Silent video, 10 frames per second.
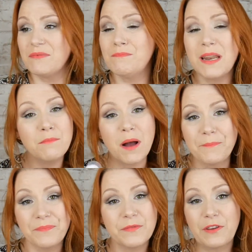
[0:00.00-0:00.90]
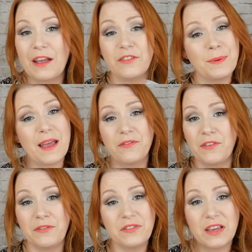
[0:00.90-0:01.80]
minimum. SPF
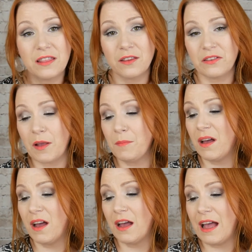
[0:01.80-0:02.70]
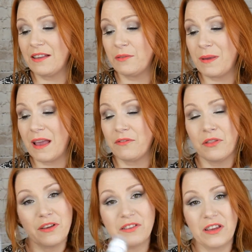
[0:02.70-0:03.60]
50 in the summer, SPF
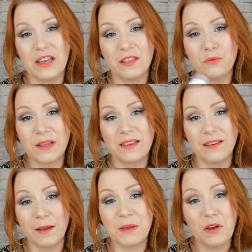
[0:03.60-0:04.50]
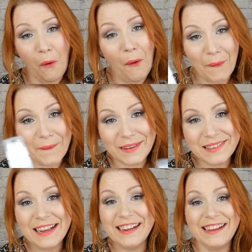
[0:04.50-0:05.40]
30 in the winter,
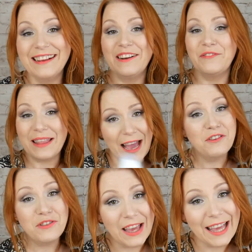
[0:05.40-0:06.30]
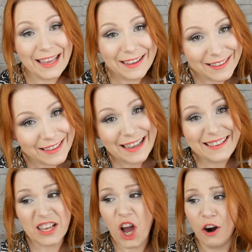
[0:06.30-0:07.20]
because without it,
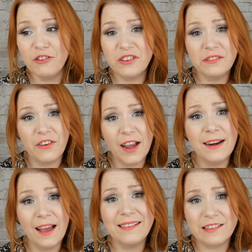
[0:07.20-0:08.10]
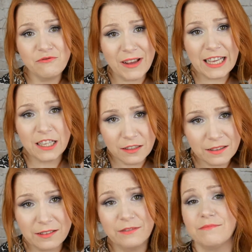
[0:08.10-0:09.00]
it's encouraging fine lines and
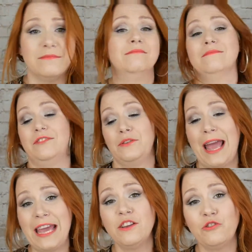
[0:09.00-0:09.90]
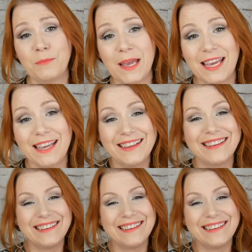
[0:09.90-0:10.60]
wrinkles to age me.